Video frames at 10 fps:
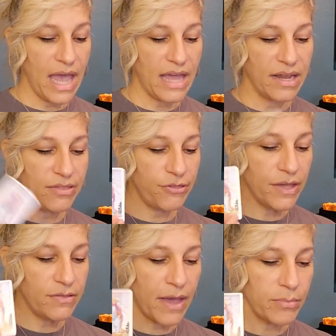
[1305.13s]
And I
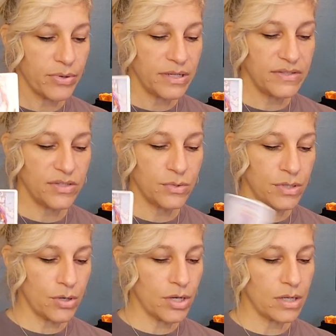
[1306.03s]
think that pretty soon
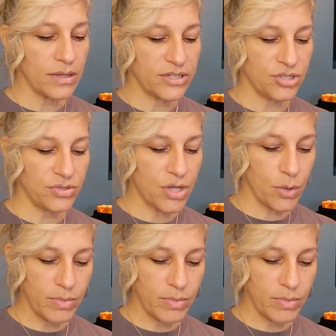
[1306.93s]
they're going to let you know,